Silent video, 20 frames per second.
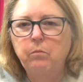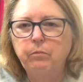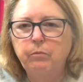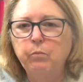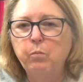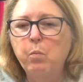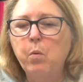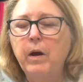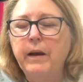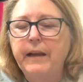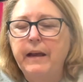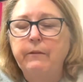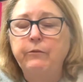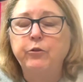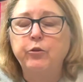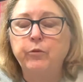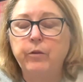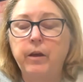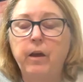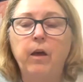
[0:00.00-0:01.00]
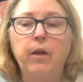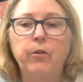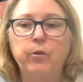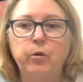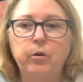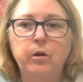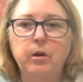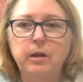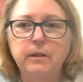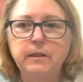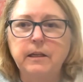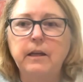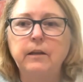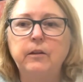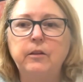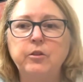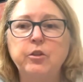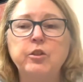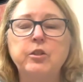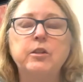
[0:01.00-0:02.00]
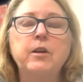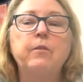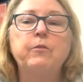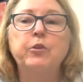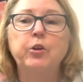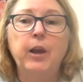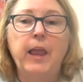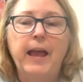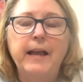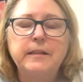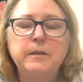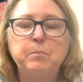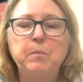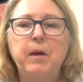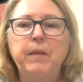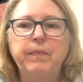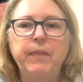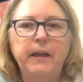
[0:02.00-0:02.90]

one after the other, because I discovered last month